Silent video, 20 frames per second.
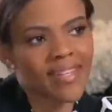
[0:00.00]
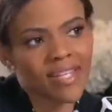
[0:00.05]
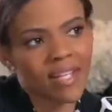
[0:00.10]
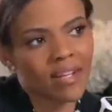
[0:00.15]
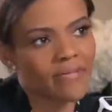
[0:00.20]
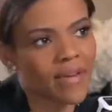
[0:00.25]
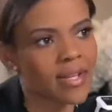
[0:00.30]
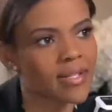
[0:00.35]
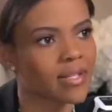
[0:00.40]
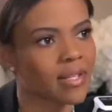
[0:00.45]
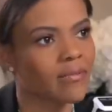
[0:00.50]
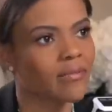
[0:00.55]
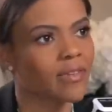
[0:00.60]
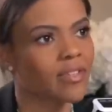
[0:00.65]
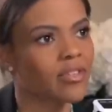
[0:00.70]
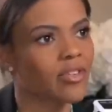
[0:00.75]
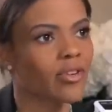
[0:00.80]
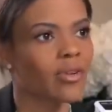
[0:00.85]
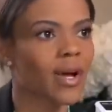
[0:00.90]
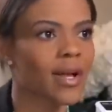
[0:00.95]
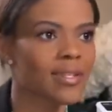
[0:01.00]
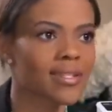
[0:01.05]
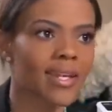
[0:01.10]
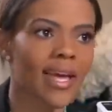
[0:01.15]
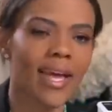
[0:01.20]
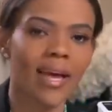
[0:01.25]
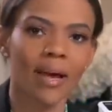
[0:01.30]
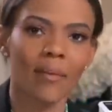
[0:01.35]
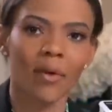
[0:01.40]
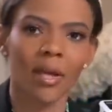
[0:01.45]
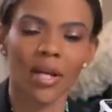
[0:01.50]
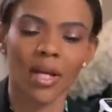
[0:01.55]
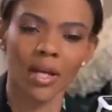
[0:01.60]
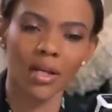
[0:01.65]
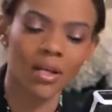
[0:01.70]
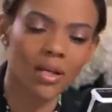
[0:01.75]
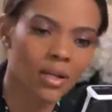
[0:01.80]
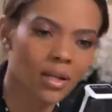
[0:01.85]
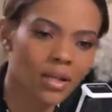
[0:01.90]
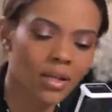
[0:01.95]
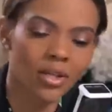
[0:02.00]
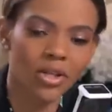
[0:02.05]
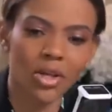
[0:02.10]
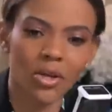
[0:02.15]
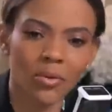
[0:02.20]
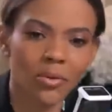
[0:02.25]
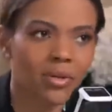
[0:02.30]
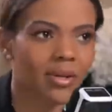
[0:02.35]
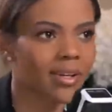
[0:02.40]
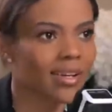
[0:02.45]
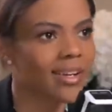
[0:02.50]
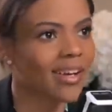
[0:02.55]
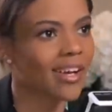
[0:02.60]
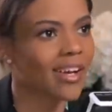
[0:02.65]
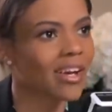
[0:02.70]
well, that's not offensive. If they're not saying I'm going to, you know,